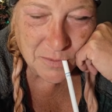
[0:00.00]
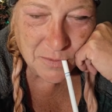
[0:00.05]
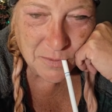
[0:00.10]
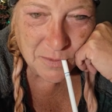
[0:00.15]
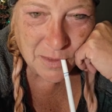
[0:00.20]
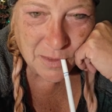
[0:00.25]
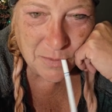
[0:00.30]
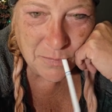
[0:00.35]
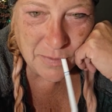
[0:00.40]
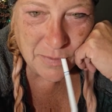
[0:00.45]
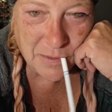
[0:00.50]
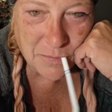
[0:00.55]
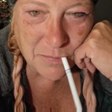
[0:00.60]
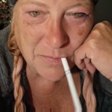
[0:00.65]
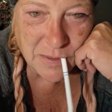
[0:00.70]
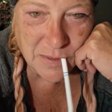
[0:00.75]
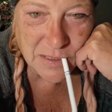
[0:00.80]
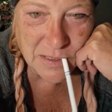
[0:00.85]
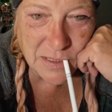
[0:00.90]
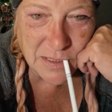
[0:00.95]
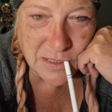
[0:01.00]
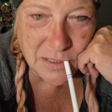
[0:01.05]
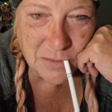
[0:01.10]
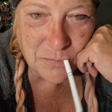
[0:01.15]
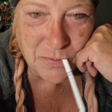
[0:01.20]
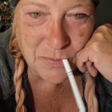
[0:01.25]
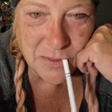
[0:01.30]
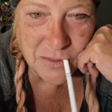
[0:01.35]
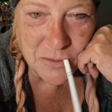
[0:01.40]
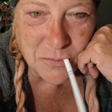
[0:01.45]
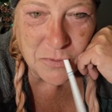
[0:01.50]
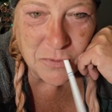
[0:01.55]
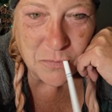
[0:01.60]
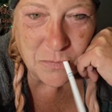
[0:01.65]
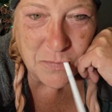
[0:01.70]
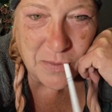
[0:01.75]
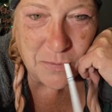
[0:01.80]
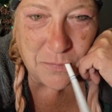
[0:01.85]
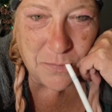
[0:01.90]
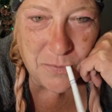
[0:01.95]
I make my sticky buns with
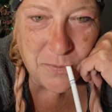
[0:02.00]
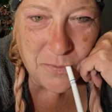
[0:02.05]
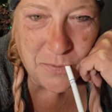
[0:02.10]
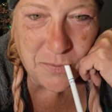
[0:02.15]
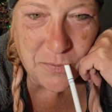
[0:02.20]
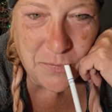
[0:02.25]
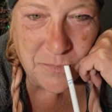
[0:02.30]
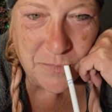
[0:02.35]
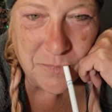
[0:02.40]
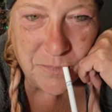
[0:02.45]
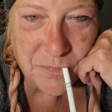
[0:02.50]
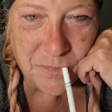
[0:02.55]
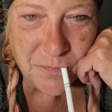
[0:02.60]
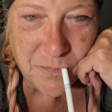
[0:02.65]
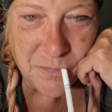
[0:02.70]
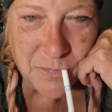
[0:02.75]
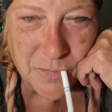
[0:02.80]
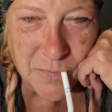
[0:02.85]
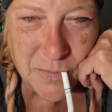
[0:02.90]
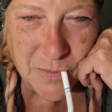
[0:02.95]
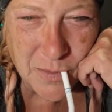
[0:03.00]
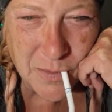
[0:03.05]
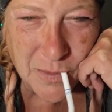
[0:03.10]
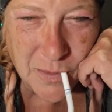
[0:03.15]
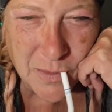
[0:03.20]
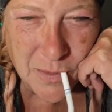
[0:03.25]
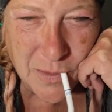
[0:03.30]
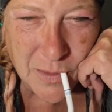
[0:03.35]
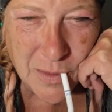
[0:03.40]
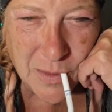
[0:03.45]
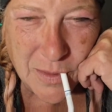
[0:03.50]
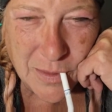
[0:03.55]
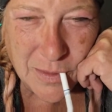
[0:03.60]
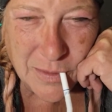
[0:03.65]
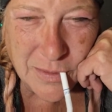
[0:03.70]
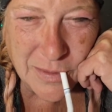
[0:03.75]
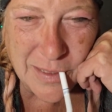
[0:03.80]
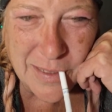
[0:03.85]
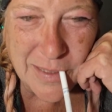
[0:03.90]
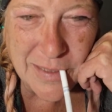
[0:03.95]
maple
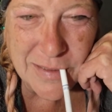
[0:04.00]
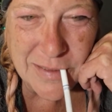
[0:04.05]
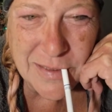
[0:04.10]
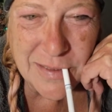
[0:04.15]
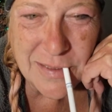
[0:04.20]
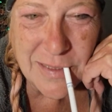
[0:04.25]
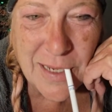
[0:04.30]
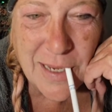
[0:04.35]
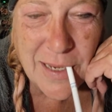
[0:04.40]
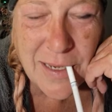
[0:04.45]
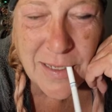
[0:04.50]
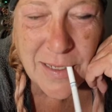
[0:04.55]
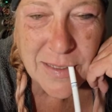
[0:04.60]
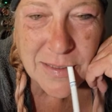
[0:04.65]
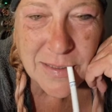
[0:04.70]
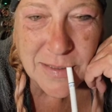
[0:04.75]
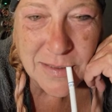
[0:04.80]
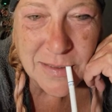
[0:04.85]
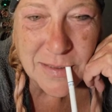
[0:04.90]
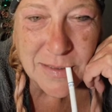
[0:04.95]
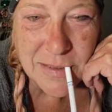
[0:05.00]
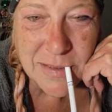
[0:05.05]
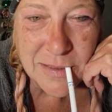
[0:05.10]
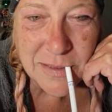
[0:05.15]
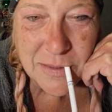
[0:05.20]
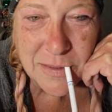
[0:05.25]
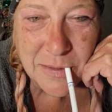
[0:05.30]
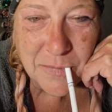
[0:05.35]
glaze. Yes.